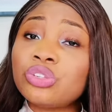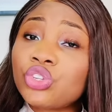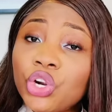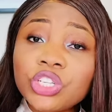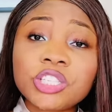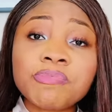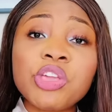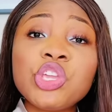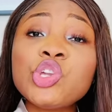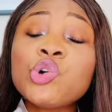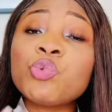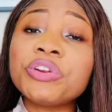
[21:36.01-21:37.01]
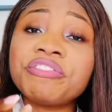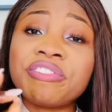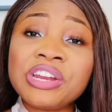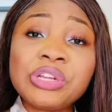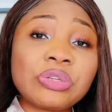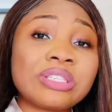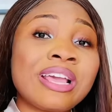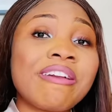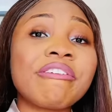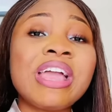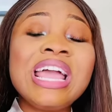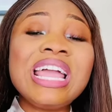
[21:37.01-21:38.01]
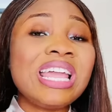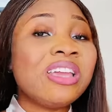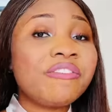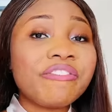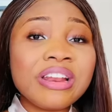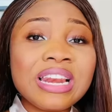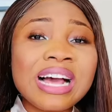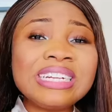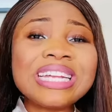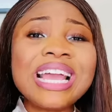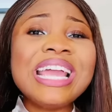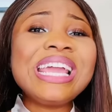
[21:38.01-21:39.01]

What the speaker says: trust me, you would find yourself in Finland